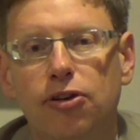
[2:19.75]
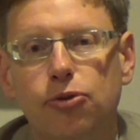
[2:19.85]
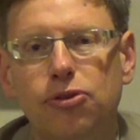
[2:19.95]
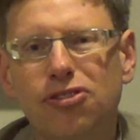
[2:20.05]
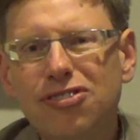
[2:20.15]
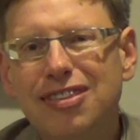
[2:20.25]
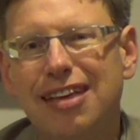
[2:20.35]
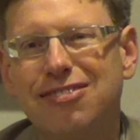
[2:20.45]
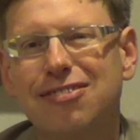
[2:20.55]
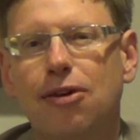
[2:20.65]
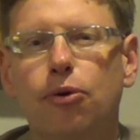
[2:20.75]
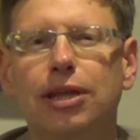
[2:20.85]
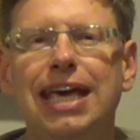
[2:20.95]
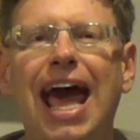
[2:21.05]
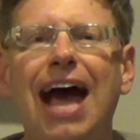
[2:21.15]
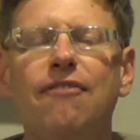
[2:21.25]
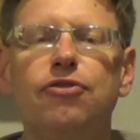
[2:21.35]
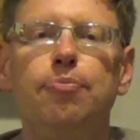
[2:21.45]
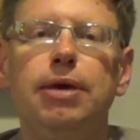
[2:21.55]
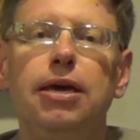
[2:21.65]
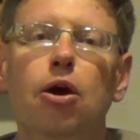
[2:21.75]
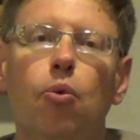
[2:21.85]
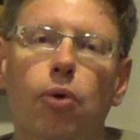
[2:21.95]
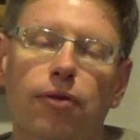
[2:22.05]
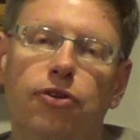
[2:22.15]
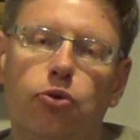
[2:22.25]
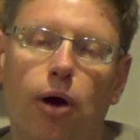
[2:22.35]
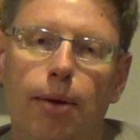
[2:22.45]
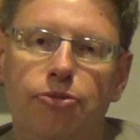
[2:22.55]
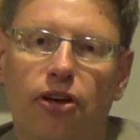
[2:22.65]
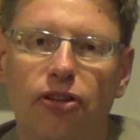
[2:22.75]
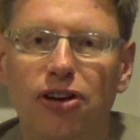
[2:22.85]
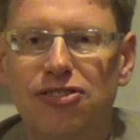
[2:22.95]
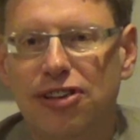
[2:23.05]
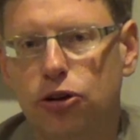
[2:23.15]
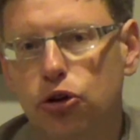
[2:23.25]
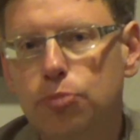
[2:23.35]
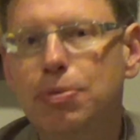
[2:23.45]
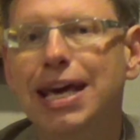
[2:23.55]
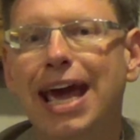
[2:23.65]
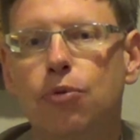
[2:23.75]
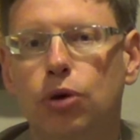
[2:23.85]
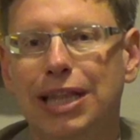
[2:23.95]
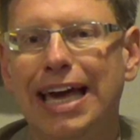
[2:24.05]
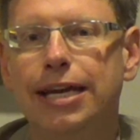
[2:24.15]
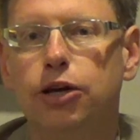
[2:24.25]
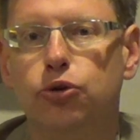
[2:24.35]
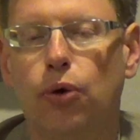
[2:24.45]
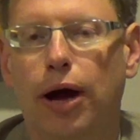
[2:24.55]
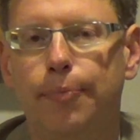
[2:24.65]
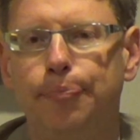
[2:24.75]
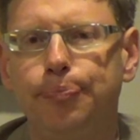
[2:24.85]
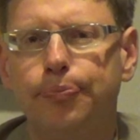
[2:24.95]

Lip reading: So it doesn't necessarily have to be one of the crimes on the list. It could be a related crime.